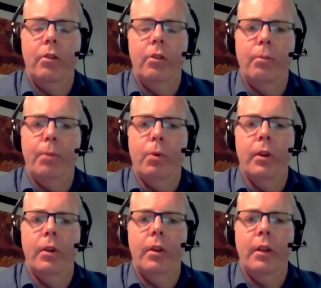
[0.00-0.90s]
at the
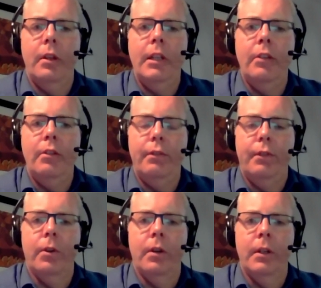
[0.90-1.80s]
moment to support
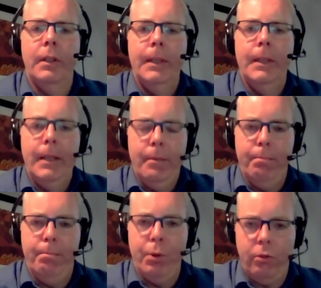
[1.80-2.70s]
the need for